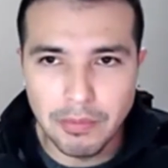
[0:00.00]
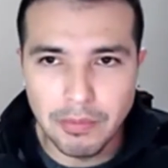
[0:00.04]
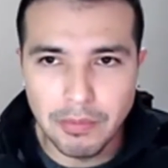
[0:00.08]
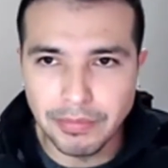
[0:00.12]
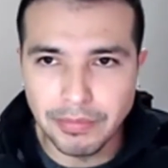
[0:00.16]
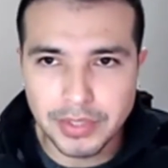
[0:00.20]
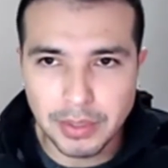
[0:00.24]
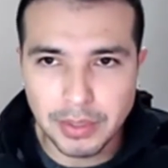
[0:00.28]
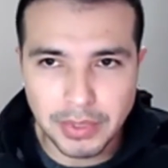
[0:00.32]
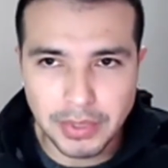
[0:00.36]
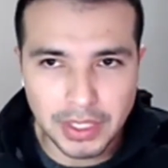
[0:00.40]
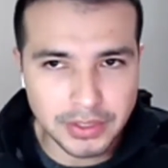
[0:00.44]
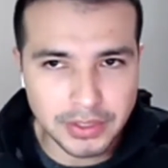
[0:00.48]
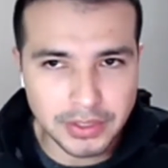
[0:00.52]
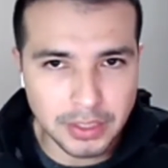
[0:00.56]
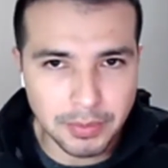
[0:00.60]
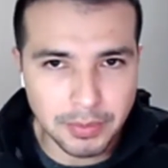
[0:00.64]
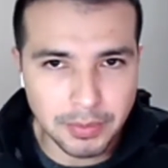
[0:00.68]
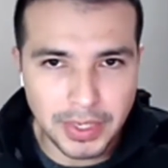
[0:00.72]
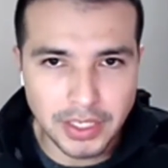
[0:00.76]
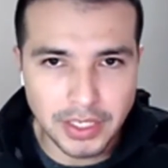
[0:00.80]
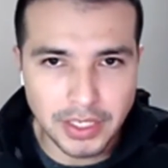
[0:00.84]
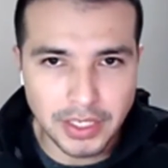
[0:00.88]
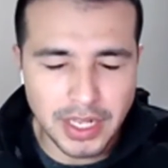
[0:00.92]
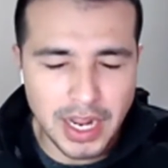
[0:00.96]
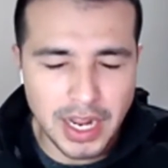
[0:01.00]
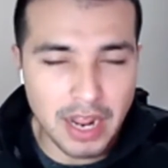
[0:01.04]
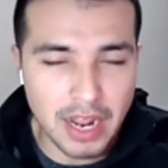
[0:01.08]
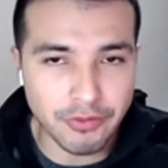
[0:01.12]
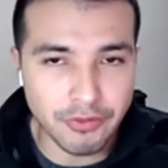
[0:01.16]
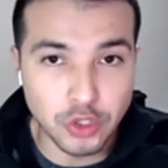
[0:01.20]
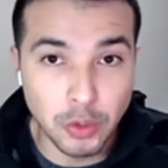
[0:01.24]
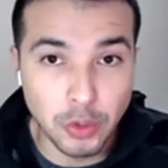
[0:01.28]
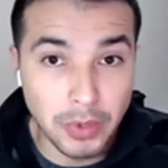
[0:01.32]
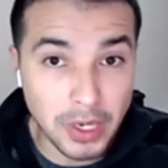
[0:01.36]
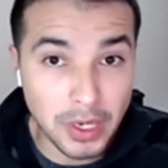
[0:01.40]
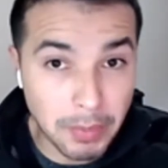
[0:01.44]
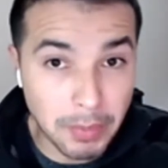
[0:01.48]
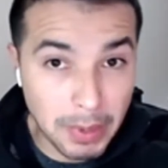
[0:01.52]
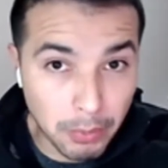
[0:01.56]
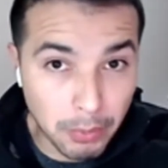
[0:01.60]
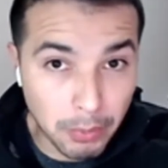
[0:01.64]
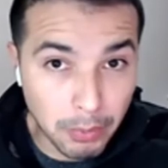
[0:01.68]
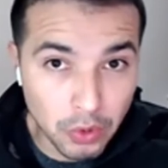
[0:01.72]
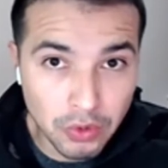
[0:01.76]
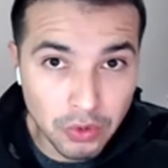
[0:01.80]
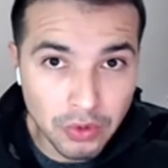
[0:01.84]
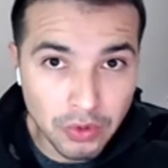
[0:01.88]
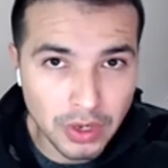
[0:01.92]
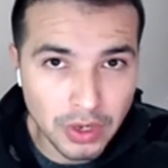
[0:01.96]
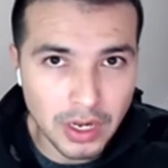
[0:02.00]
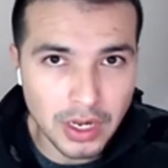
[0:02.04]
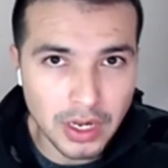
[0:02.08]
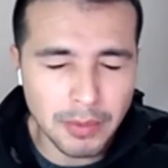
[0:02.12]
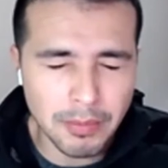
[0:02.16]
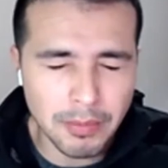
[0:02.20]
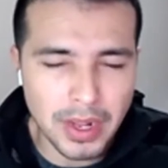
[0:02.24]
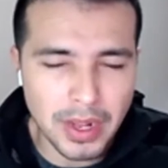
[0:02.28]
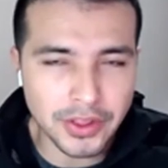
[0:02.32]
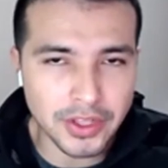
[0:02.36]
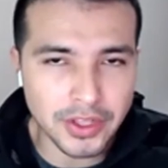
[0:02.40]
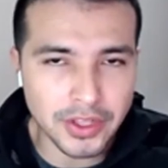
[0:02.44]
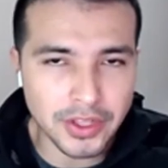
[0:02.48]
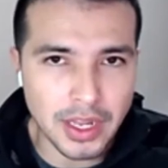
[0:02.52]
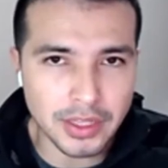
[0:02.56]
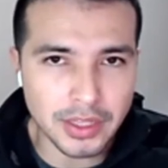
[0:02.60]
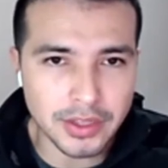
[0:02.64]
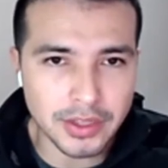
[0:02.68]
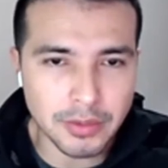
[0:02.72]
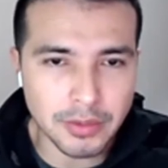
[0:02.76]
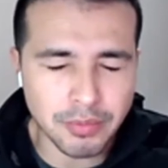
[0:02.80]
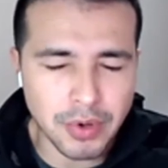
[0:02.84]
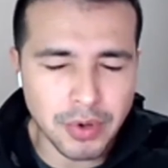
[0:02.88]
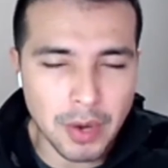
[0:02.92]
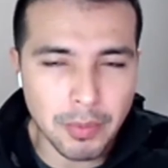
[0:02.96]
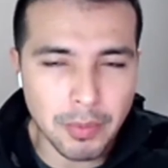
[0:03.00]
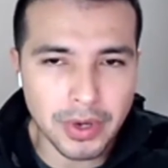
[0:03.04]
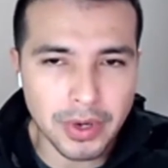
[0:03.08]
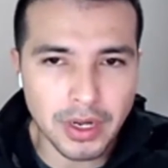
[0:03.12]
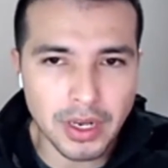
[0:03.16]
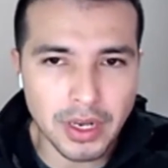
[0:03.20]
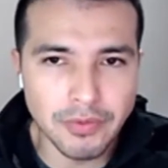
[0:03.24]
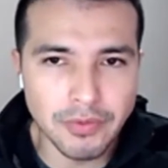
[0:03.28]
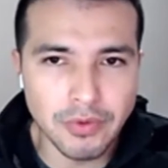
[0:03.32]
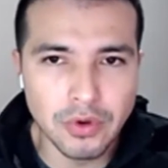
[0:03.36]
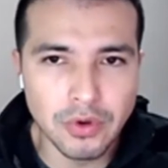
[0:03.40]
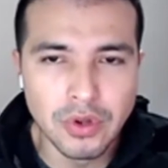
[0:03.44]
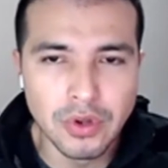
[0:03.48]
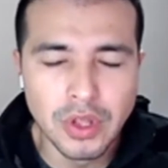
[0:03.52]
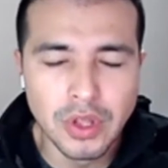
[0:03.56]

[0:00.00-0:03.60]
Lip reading: Sometimes it's because they have too many people at the property level.